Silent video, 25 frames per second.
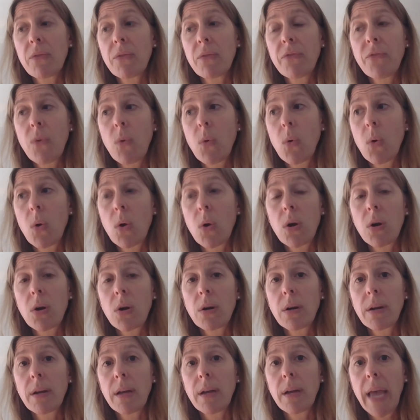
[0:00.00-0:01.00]

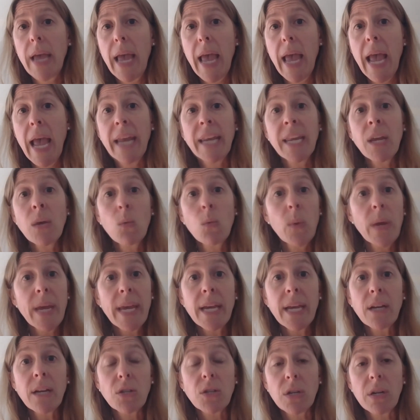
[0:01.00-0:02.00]
for any
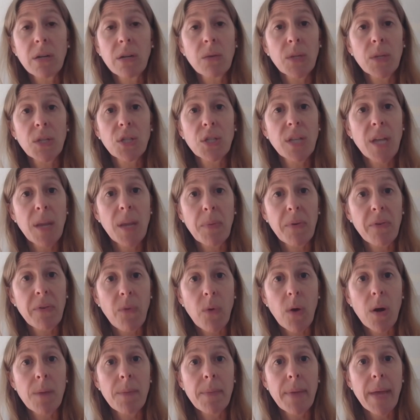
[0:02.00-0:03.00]
week during which they
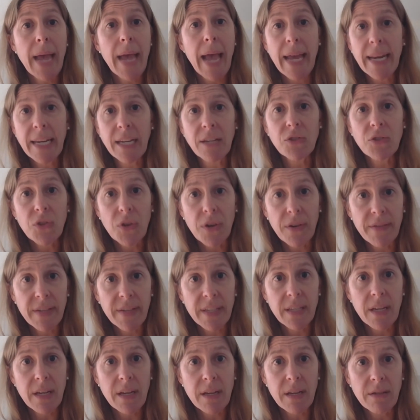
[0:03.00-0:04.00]
perform any
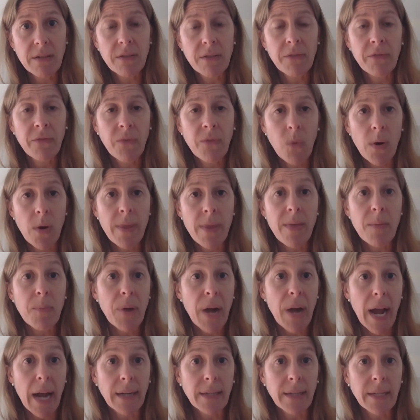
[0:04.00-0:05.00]
services for the
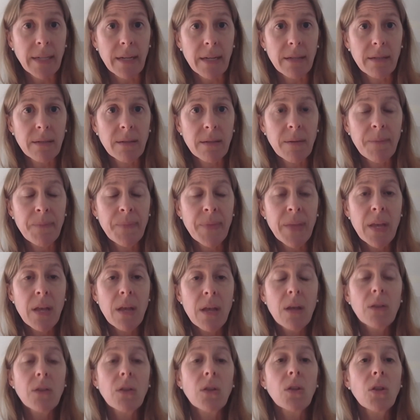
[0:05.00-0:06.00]
practice.
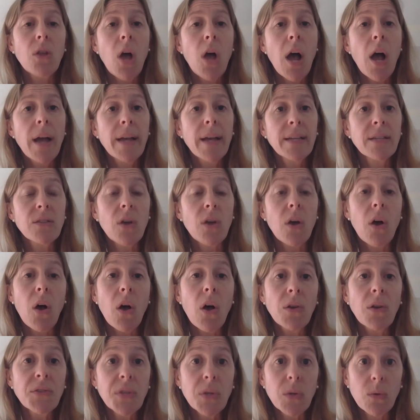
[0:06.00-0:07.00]
The law is
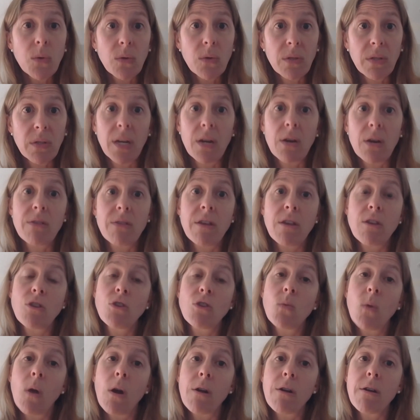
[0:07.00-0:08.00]
also clear that
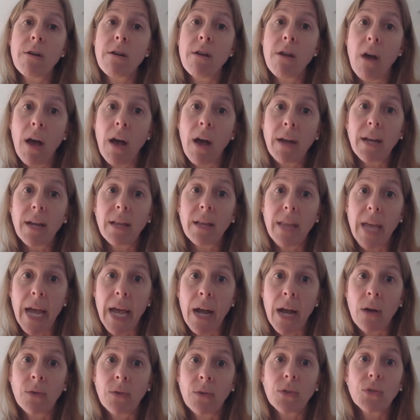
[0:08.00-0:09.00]
you are not
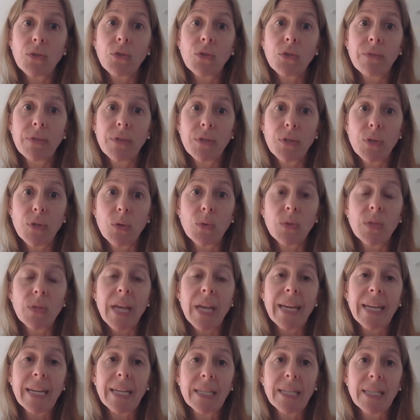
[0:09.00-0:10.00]
allowed to reduce
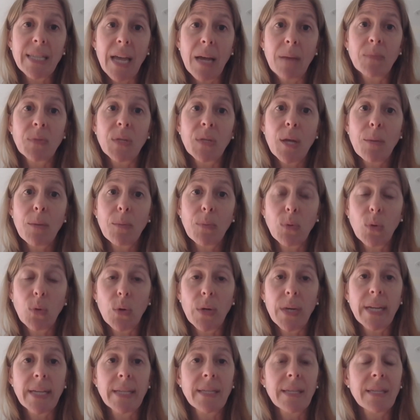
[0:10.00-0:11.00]
an exempt
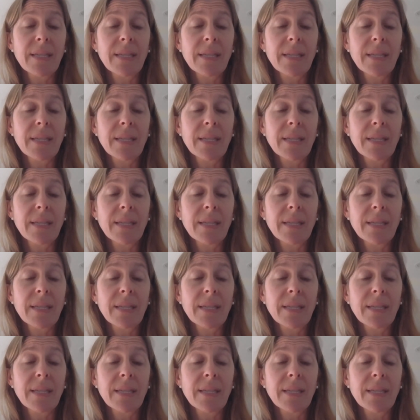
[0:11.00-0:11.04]
employee's